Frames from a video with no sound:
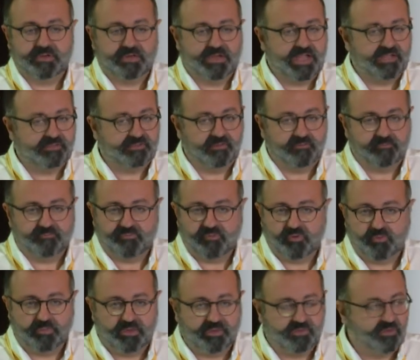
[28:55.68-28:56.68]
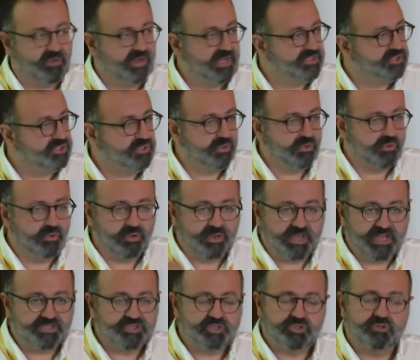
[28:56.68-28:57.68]
cutting from international,
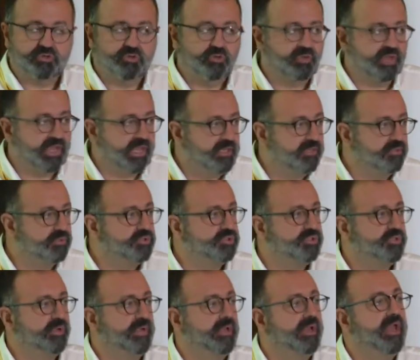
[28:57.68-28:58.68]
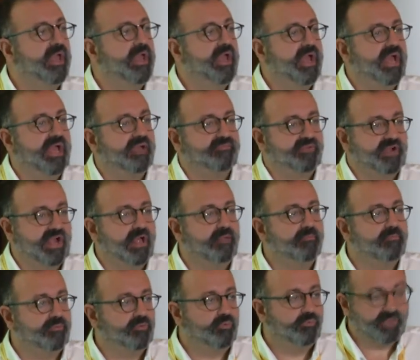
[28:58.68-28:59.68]
national, industry have
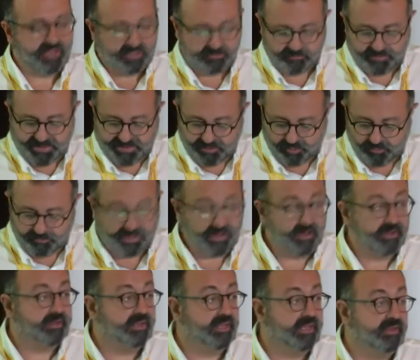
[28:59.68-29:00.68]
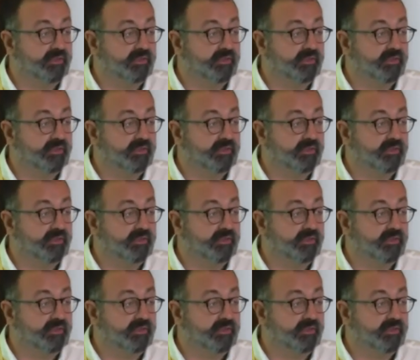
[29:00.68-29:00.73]
come through that biobank